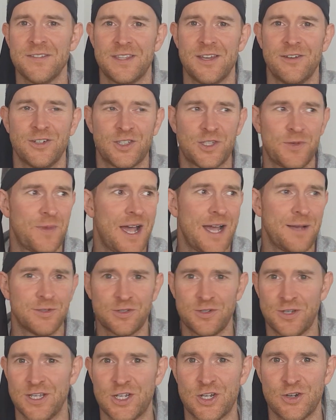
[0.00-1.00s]
There are some
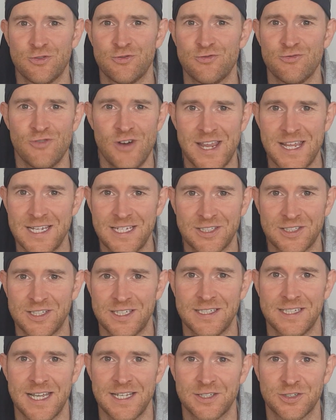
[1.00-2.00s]
absolutely
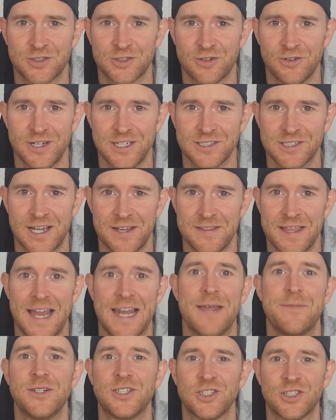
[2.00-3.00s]
crazy data screens out there.
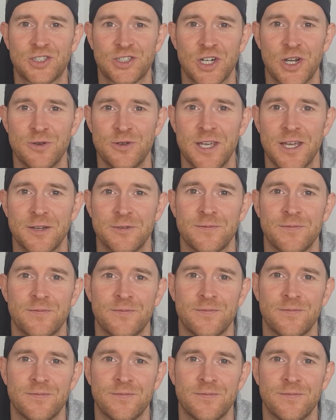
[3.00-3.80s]
Let me just show you.